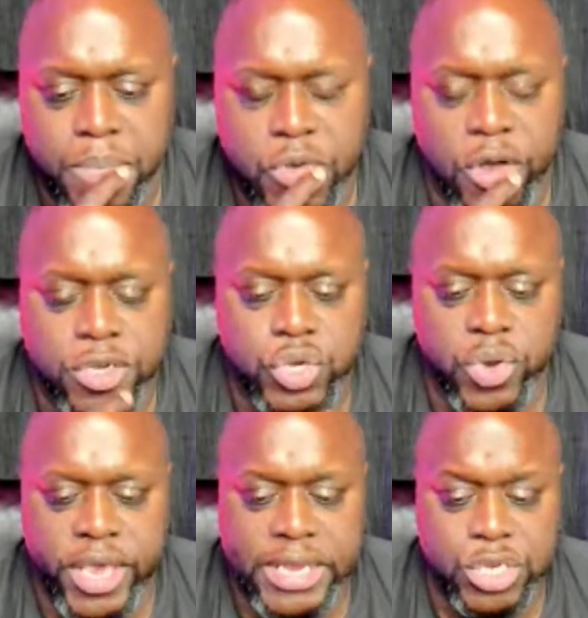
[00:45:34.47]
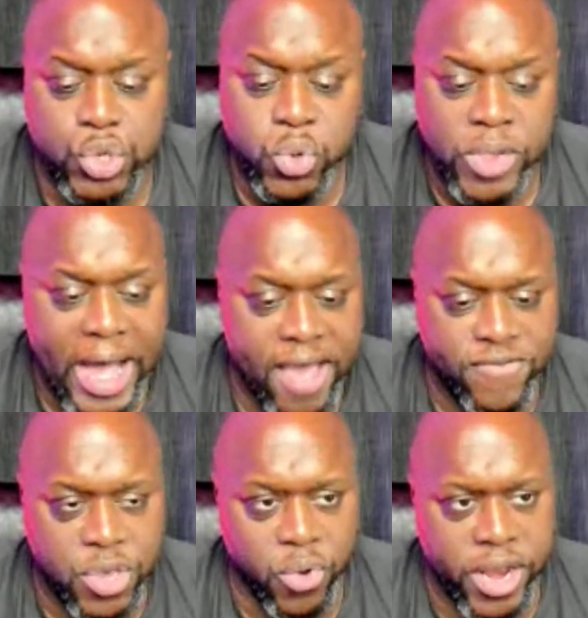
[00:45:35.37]
You also get 2
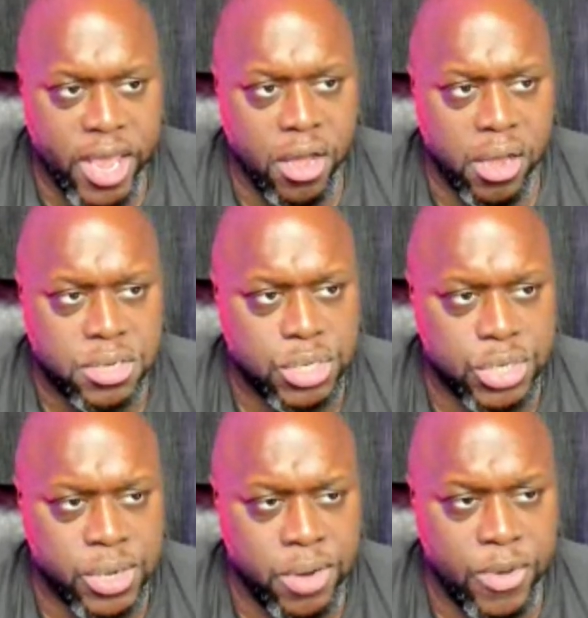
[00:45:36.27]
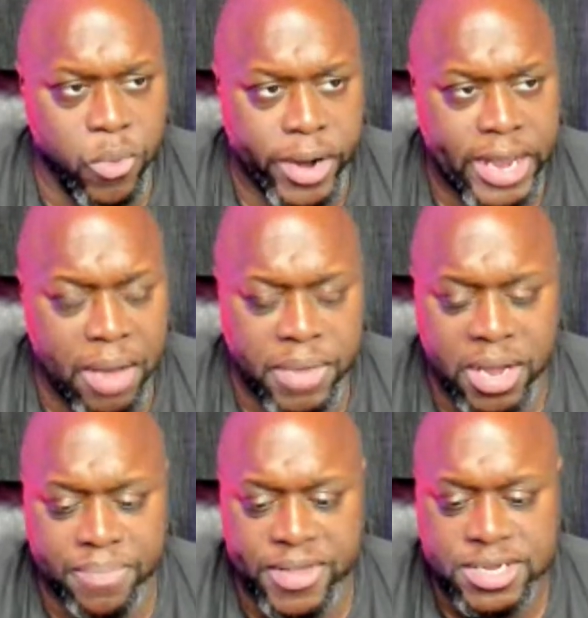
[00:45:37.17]
live Q&A calls. There's going to be one coming
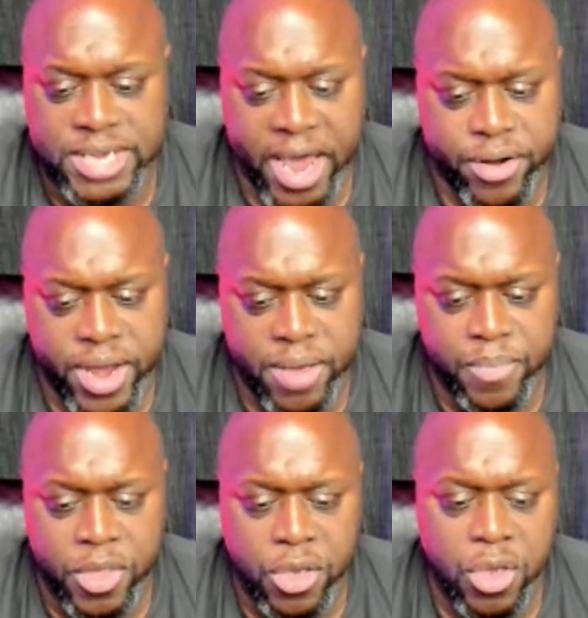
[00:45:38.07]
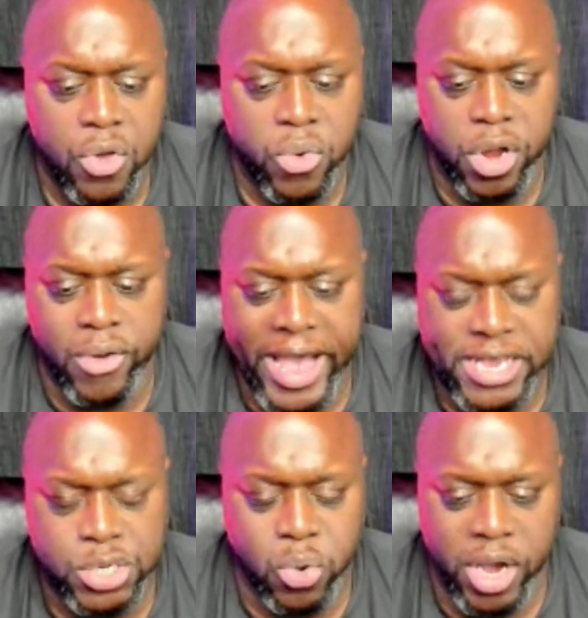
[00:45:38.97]
up this Saturday where you
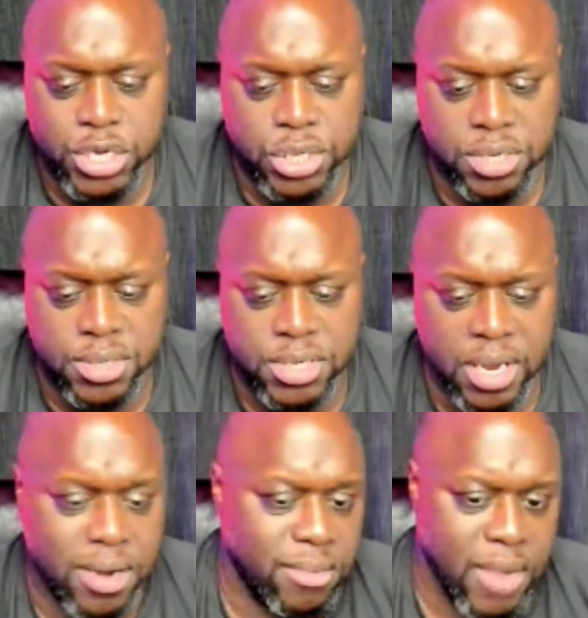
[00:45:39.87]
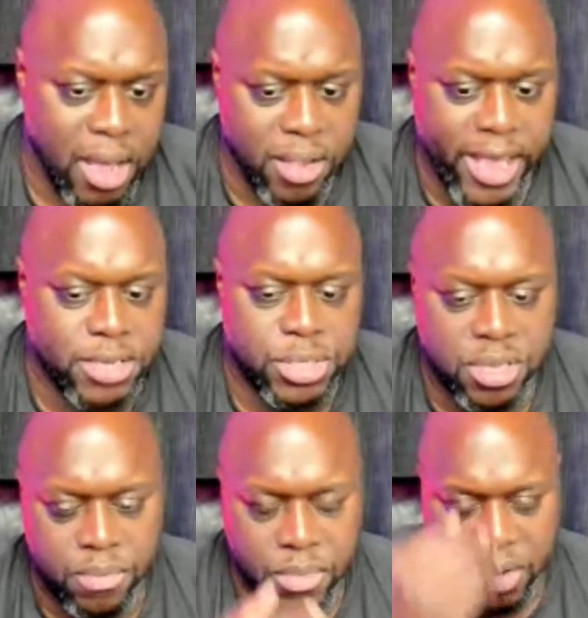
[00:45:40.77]
ask questions and I'll answer
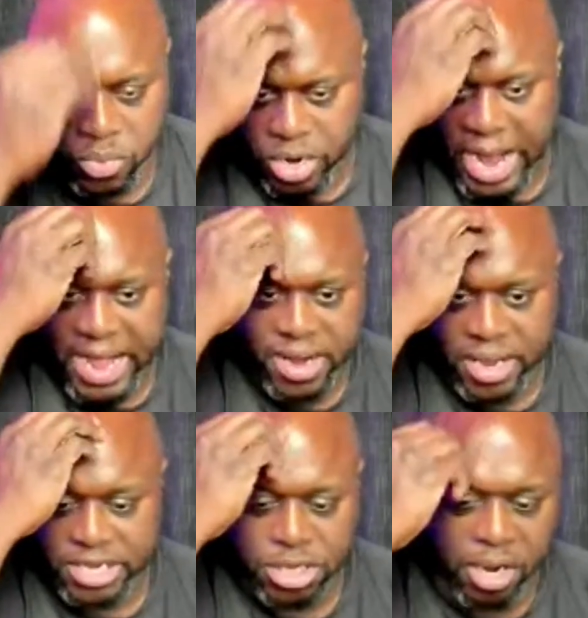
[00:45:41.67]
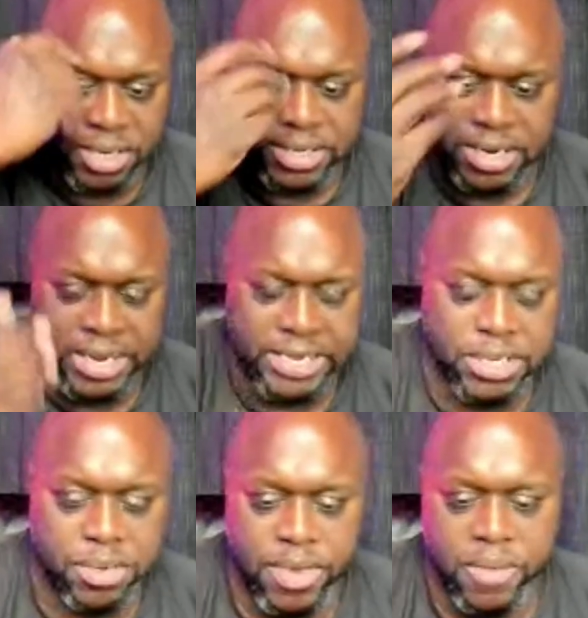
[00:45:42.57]
them. And we're on as long as it
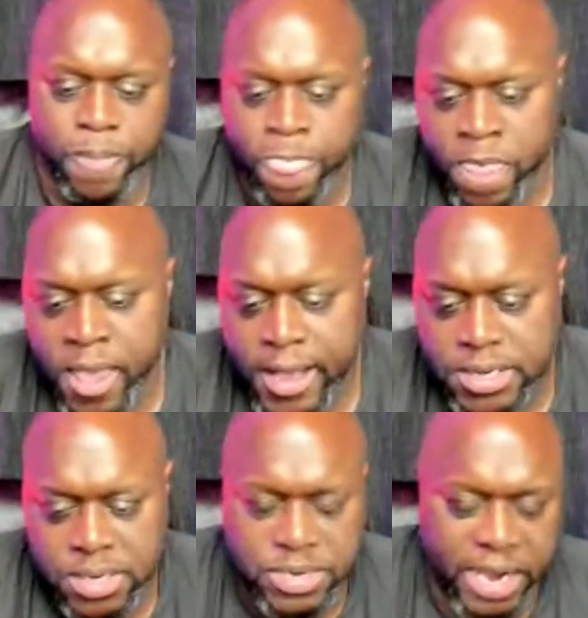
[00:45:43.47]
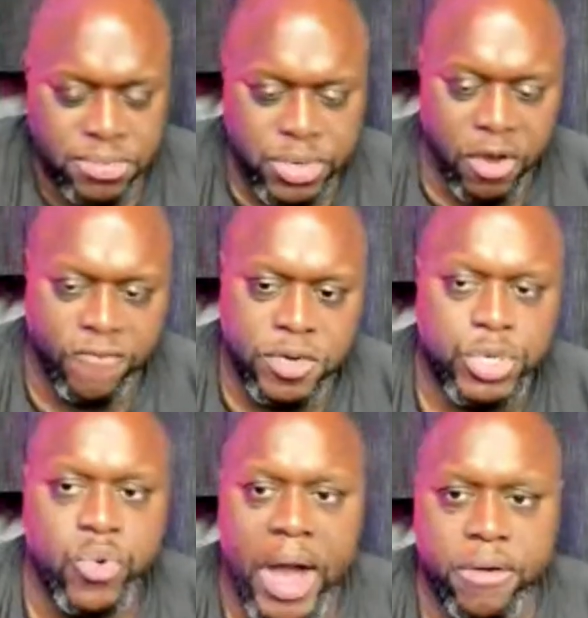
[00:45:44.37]
needs to be. Sometimes we go for
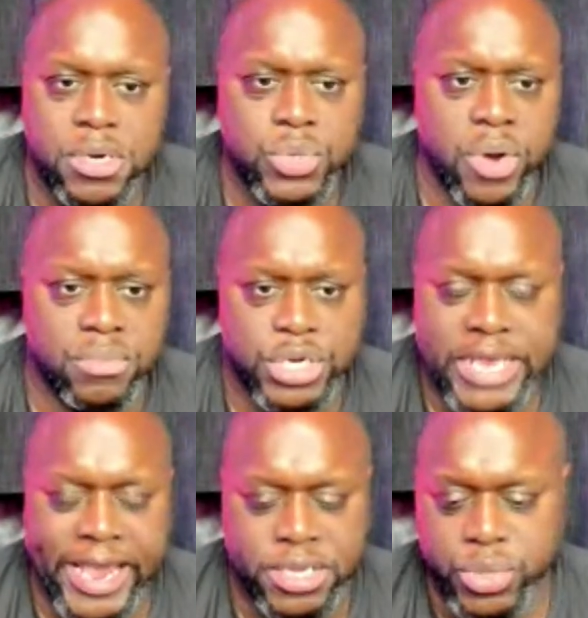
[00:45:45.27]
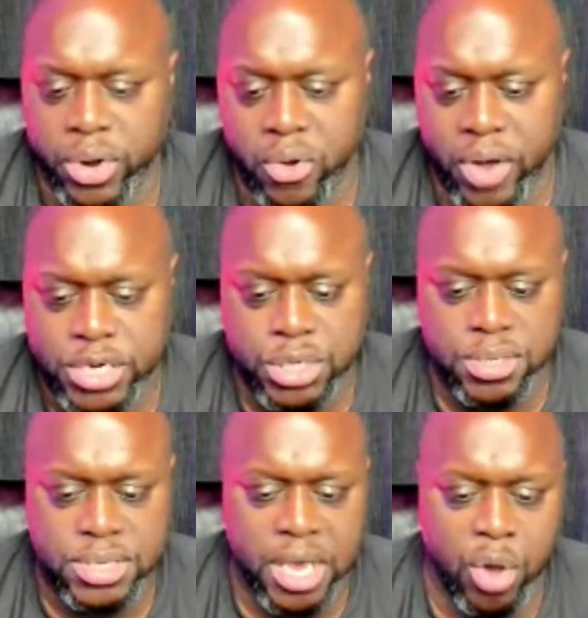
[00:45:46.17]
2 hours where I'm just answering
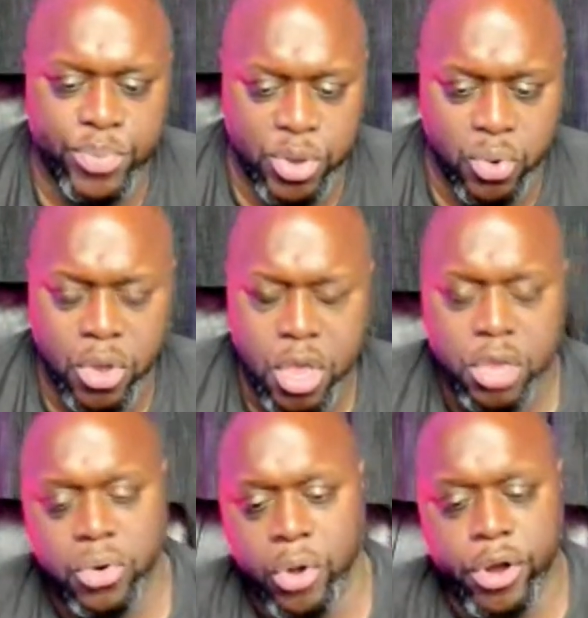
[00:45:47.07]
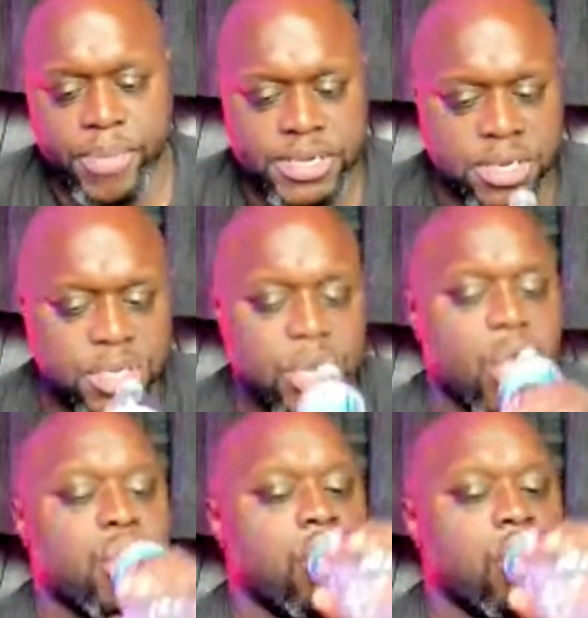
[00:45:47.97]
questions to help you grow your business.